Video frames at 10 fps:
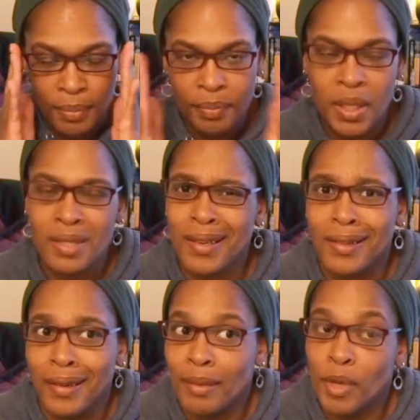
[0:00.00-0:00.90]
because I
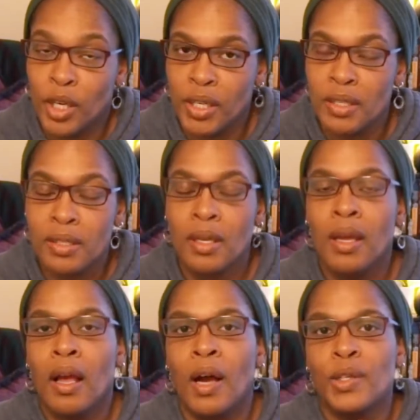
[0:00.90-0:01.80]
like bargains.
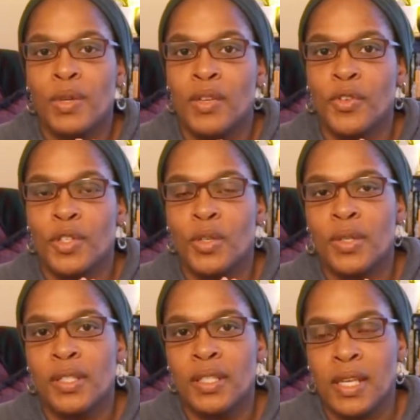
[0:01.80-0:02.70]
I was waiting for it to go
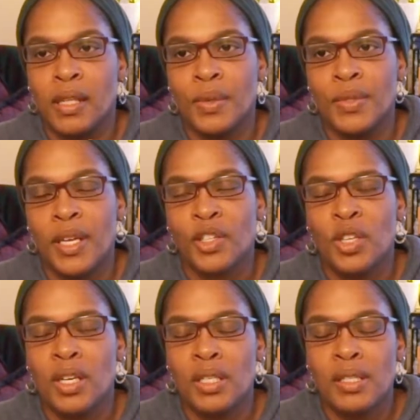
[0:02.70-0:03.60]
on sale, and it was
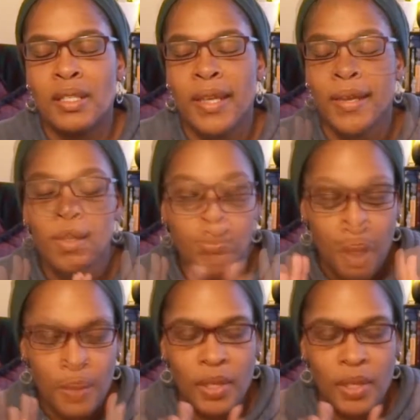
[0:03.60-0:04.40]
actually on sale. It was